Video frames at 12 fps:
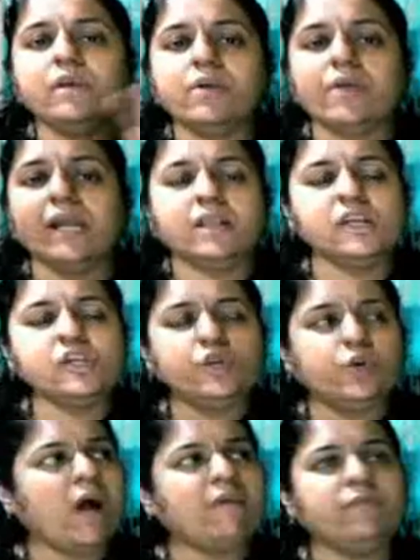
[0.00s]
write that
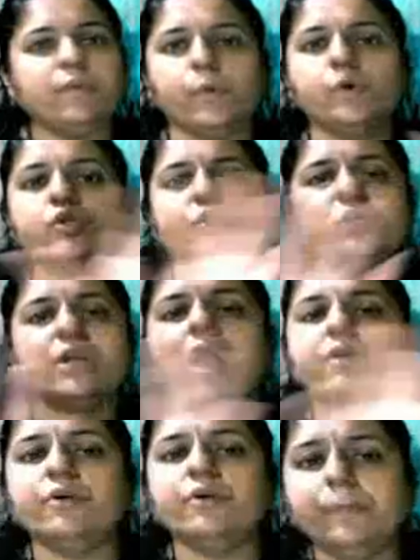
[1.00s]
you have deposited
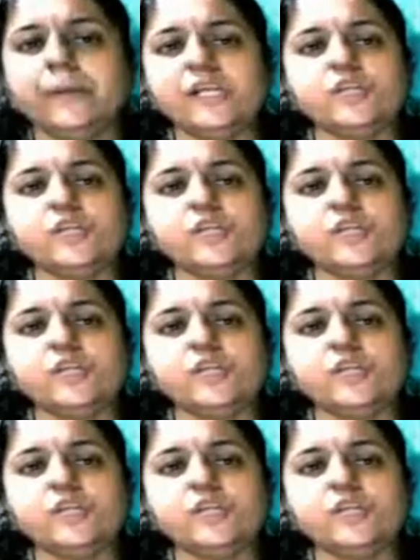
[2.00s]
100 rupees,